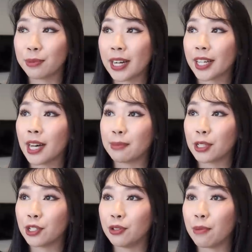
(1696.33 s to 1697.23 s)
when it
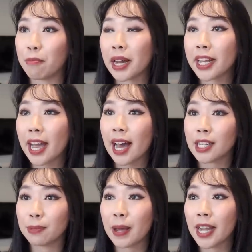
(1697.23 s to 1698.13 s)
comes to the money
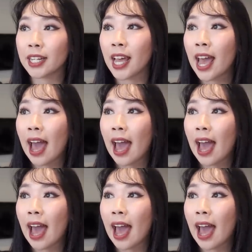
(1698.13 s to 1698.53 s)
aspect.